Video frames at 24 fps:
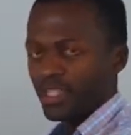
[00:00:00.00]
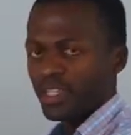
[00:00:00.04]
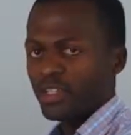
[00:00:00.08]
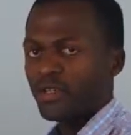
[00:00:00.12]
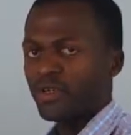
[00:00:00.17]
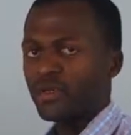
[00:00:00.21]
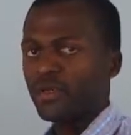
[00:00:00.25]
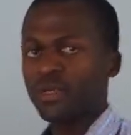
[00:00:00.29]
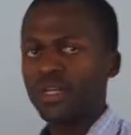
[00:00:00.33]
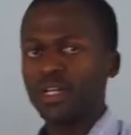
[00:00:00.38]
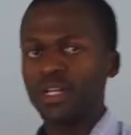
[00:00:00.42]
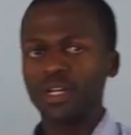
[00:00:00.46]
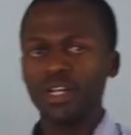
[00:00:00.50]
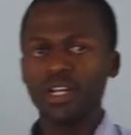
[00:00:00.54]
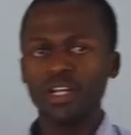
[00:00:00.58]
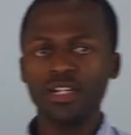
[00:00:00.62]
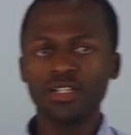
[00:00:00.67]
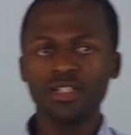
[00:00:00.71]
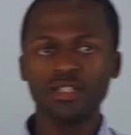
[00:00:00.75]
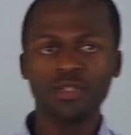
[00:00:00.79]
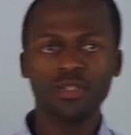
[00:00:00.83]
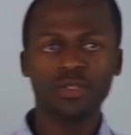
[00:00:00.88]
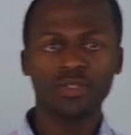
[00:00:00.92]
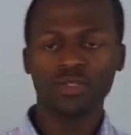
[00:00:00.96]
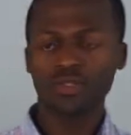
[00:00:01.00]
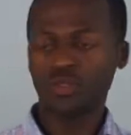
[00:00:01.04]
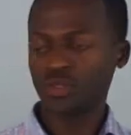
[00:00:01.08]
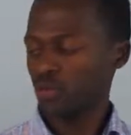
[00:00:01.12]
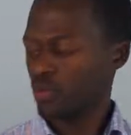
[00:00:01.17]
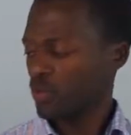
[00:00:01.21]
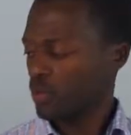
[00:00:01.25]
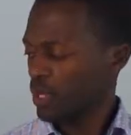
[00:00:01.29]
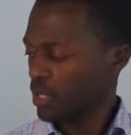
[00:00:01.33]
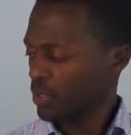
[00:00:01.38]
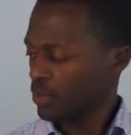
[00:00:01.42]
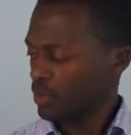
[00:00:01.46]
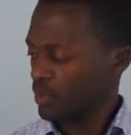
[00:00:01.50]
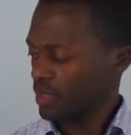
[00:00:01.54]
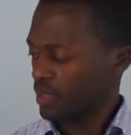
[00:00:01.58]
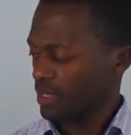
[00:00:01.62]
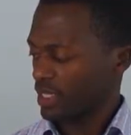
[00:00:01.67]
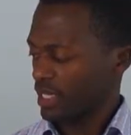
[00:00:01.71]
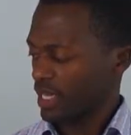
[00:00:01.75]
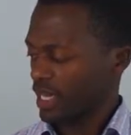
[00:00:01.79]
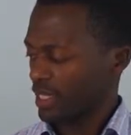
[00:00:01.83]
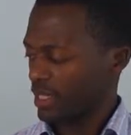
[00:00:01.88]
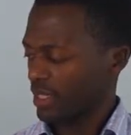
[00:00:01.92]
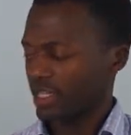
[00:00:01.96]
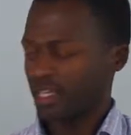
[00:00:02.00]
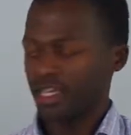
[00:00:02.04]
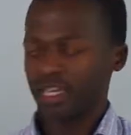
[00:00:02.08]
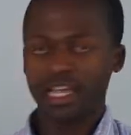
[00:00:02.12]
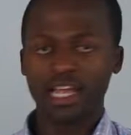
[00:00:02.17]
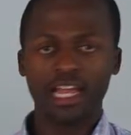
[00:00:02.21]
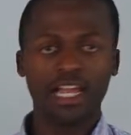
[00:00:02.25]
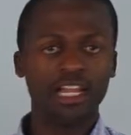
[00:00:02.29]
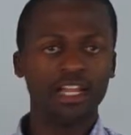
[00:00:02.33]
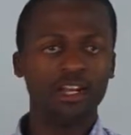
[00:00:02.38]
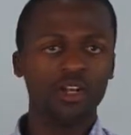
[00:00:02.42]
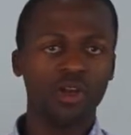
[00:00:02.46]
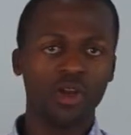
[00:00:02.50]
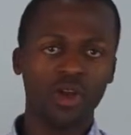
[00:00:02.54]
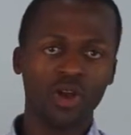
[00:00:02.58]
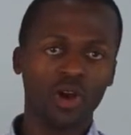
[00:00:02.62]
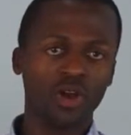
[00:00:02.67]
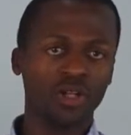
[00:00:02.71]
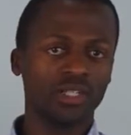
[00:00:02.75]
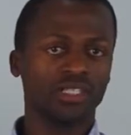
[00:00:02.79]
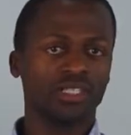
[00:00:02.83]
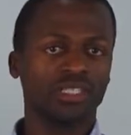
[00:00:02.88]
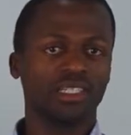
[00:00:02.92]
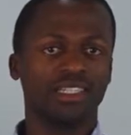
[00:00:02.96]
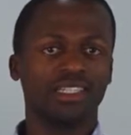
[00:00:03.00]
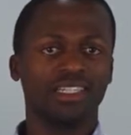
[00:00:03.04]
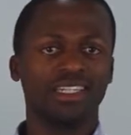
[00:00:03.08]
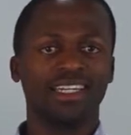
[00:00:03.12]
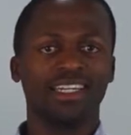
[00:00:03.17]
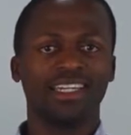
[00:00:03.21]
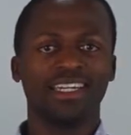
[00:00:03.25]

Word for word: you're going to learn to, to work with that a lot.